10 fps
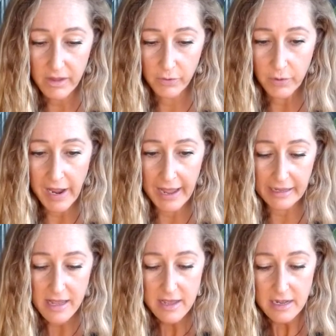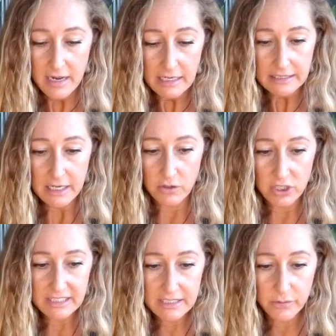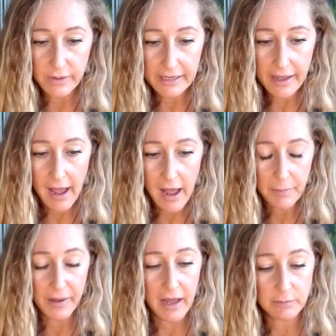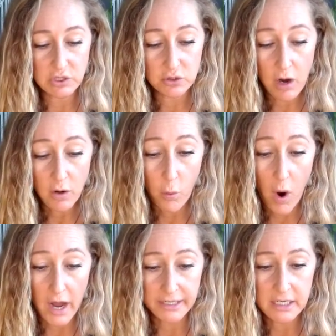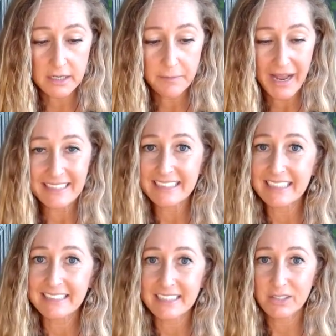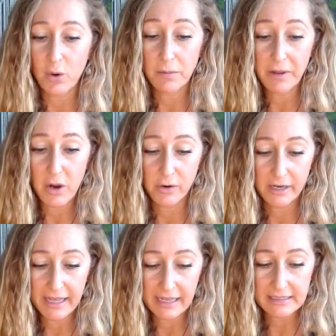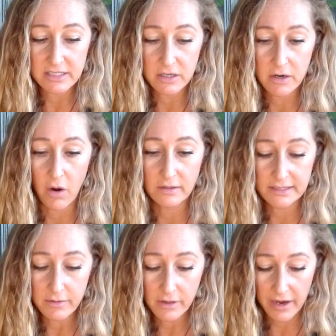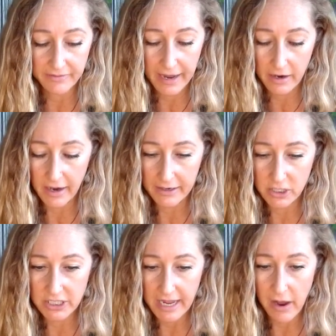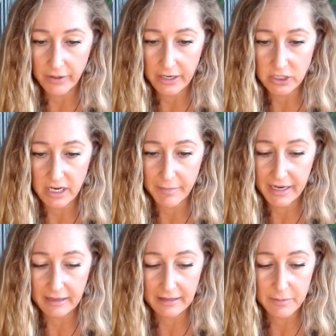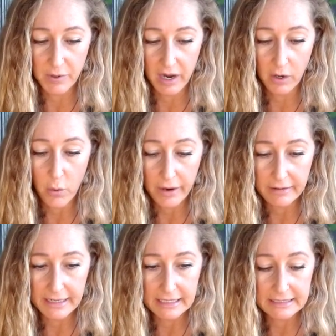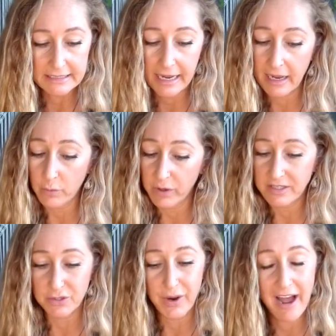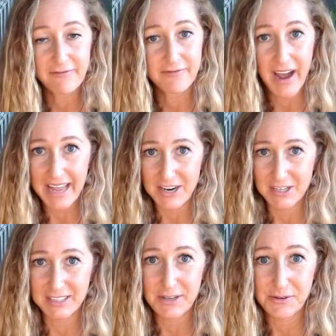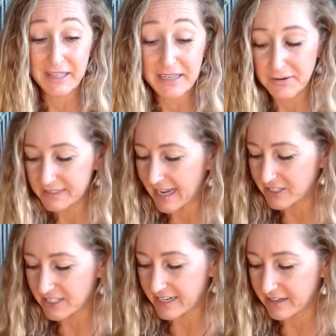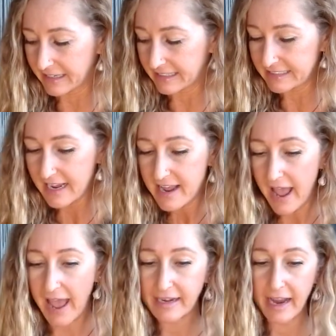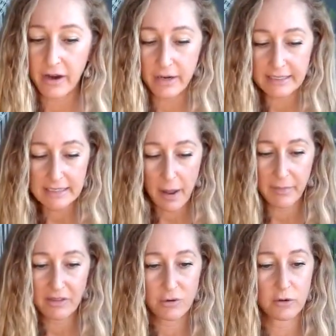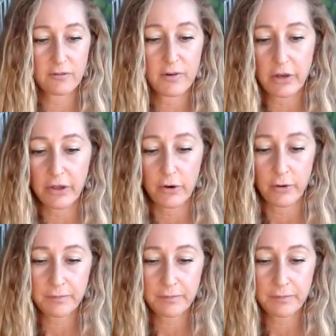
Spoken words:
Okay, so just to recap, strong water, Pisces, Scorpio, or Cancer. Also a lot of air energy out here, Gemini, Libra, Aquarius, and we do have fire. So Leo, Sagittarius, and Aries coming through for you.